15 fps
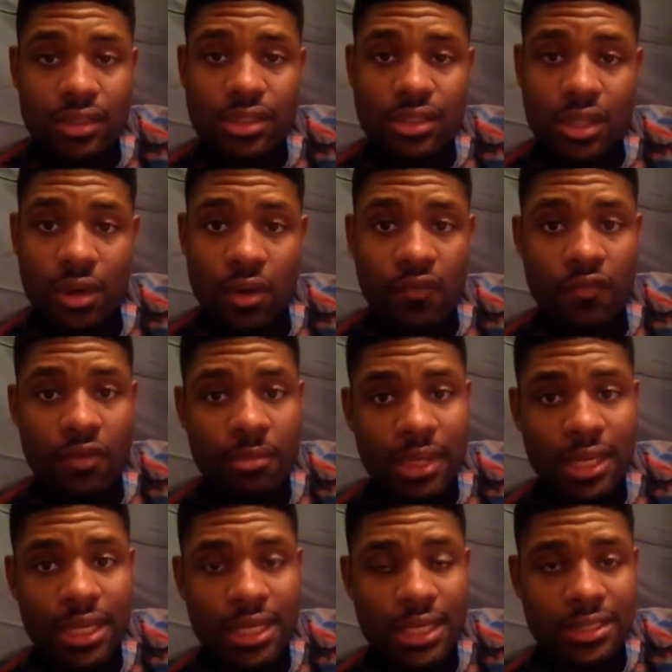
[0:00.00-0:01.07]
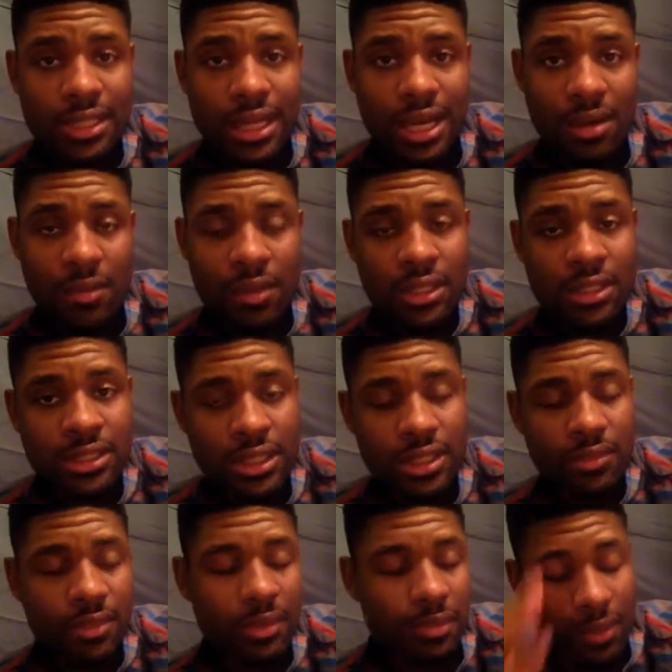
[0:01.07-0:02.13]
So for me, is I want to tell
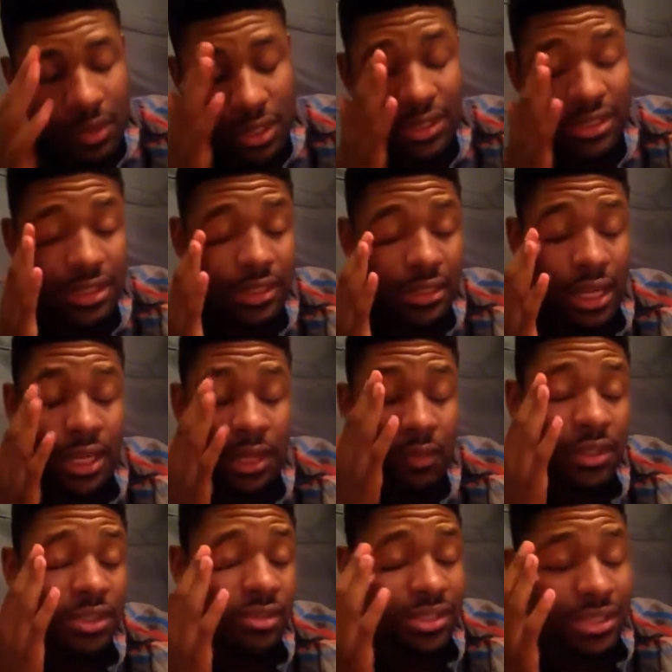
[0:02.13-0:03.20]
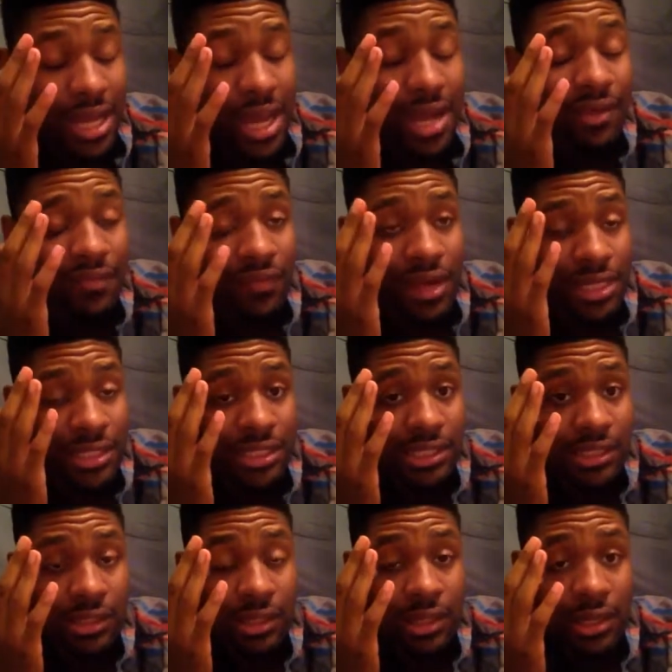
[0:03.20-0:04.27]
you people, is learn what you're
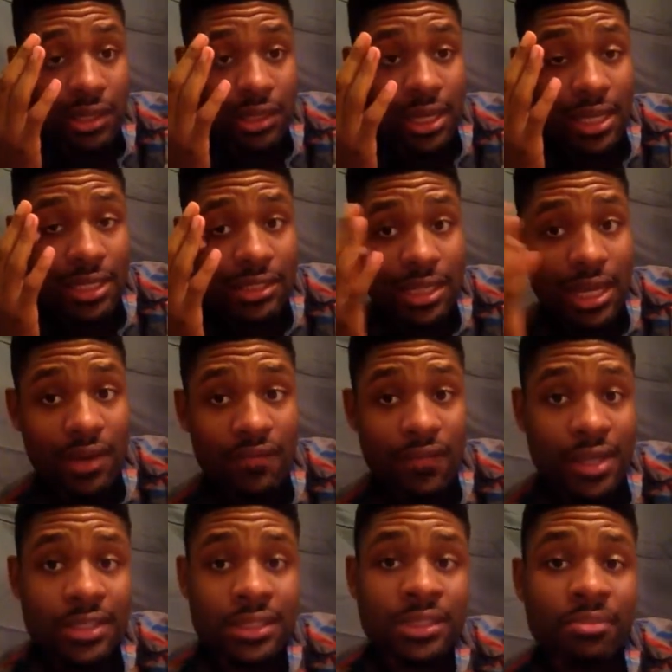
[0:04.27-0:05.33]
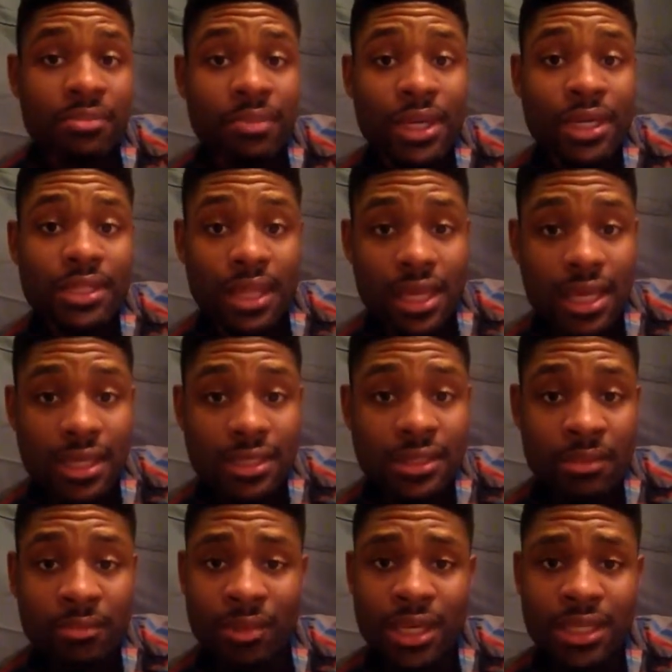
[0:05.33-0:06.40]
sacrificing. Learn that sacrifice is a big thing.
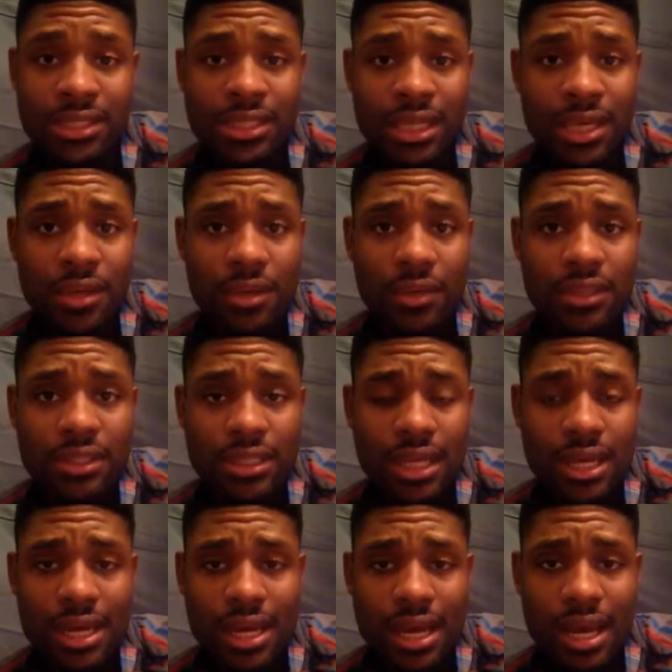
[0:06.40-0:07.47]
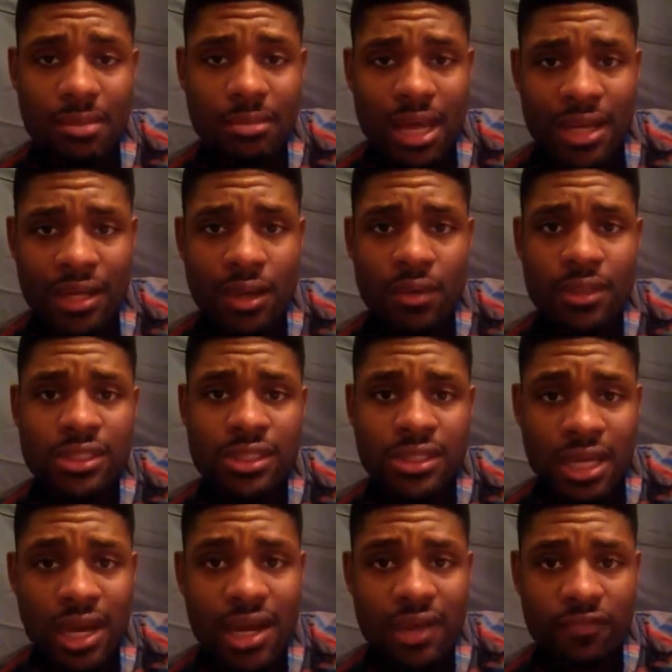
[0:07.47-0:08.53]
It's a big deal. I know it's
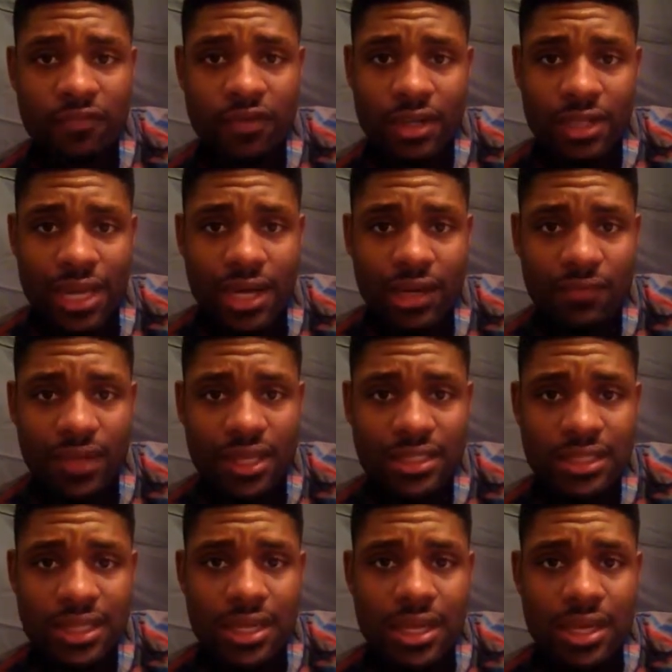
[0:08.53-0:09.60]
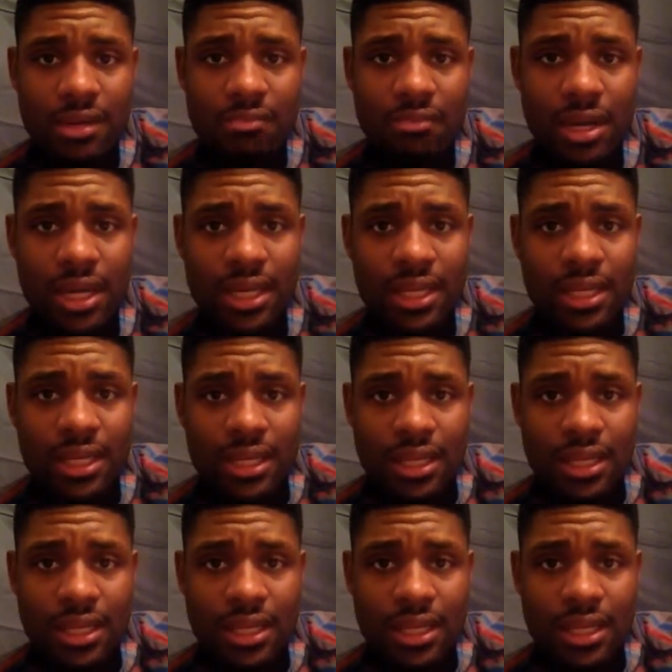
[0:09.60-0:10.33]
tough for a lot of us, but